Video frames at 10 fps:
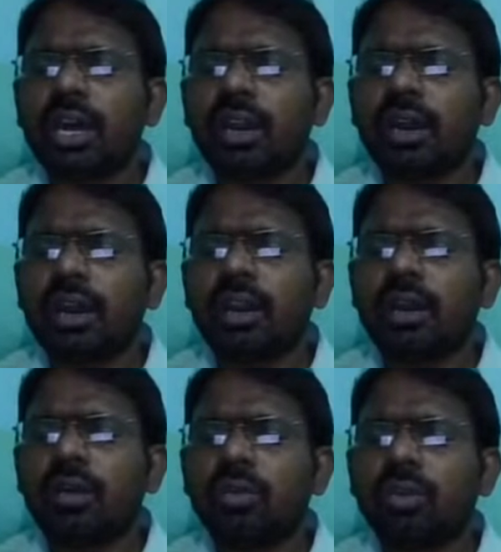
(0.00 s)
or not.
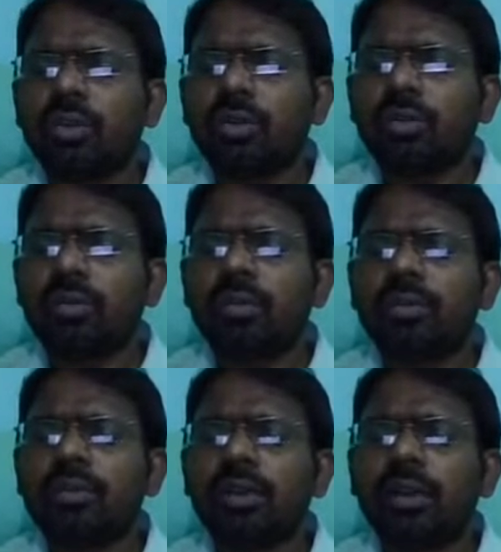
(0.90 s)
How could you
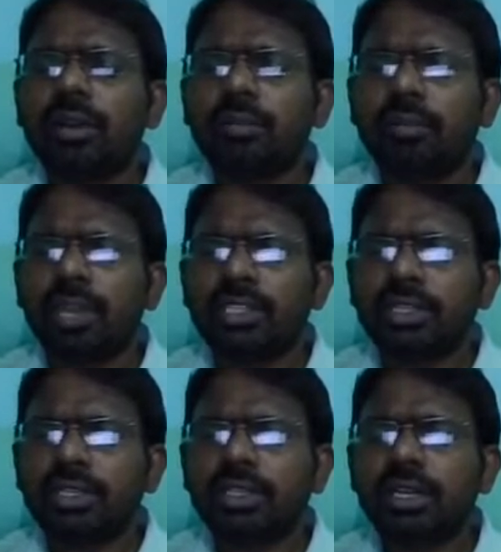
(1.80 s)

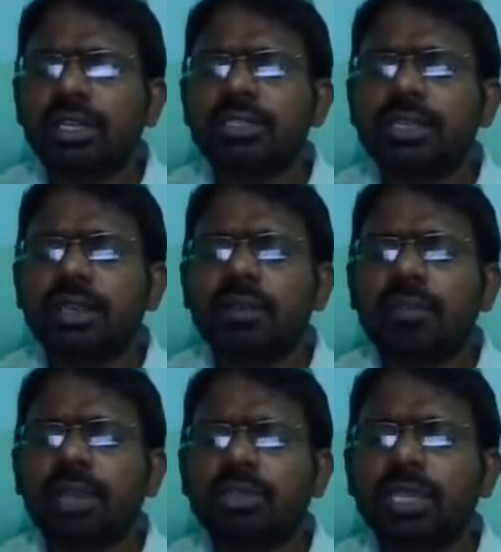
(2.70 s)
measure? That is
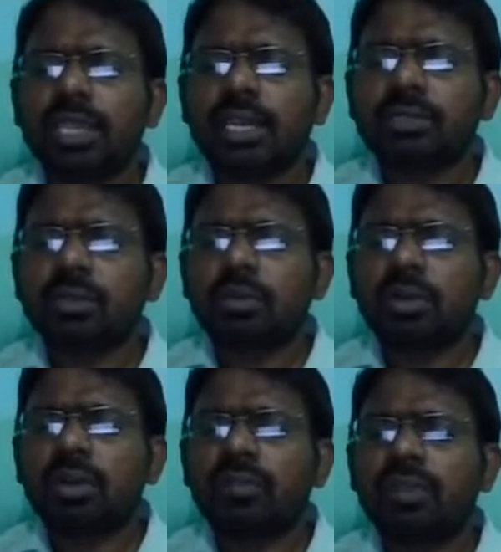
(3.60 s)
by using gas
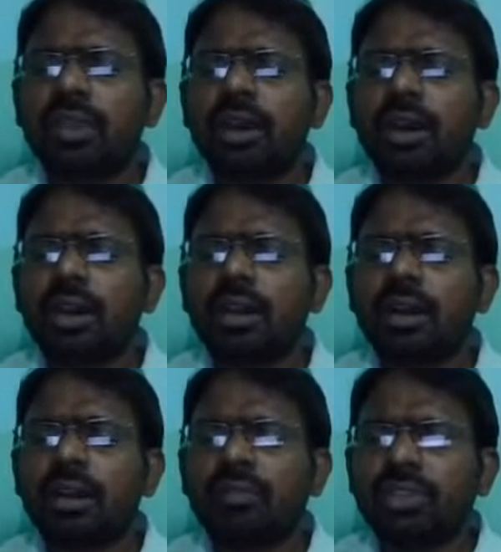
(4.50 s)
chromatography or
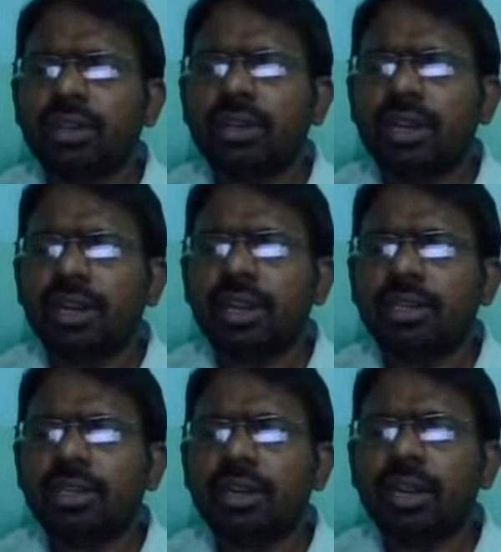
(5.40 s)
carbon feature
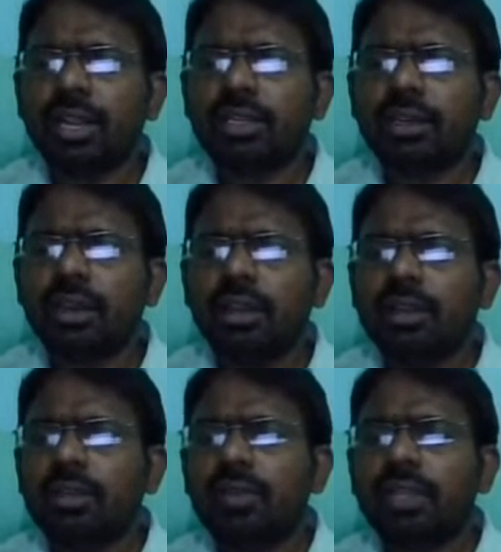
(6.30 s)
titration. Next,
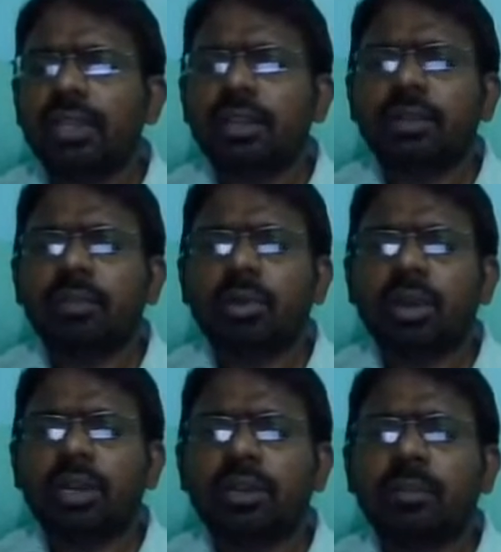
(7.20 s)
whether the
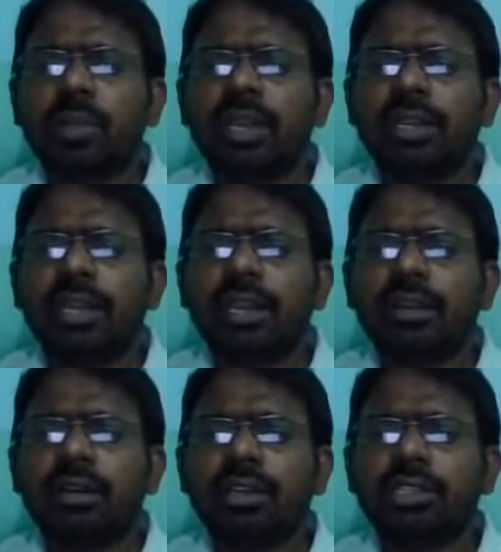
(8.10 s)
product maintain
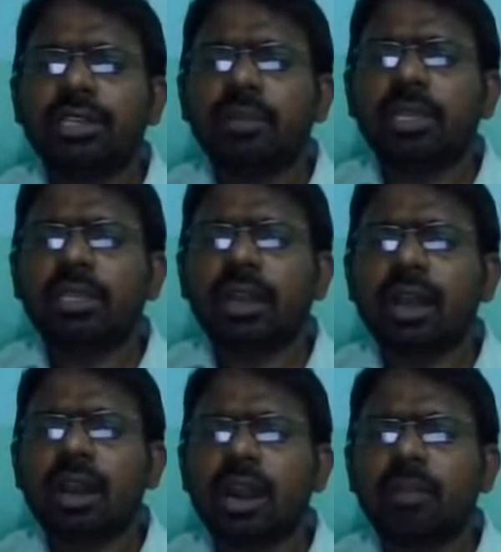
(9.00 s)
constant pressure
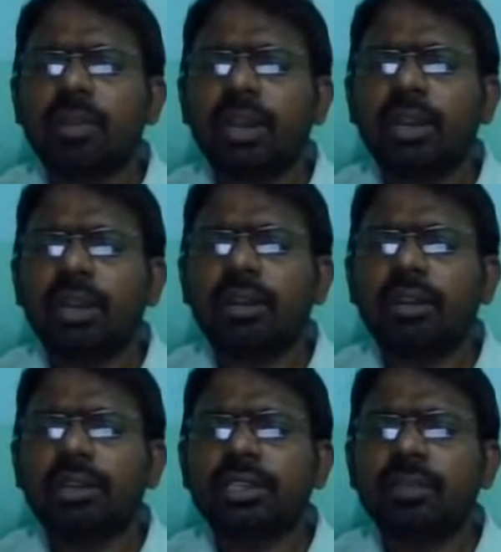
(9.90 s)
or not maintain
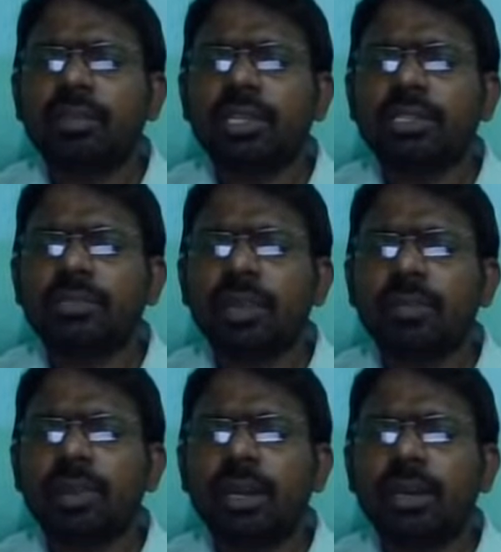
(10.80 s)
constant pressure, spray
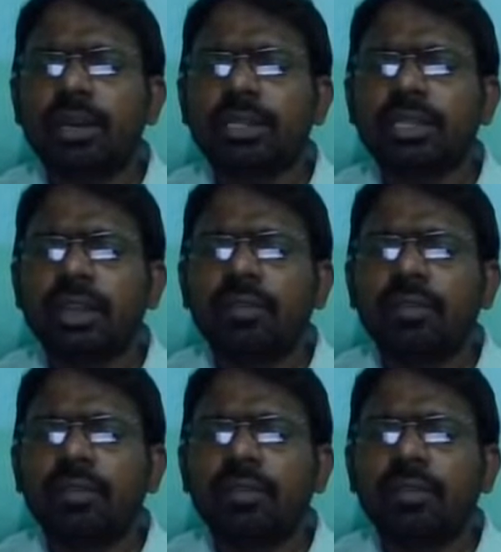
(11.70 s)
pattern test.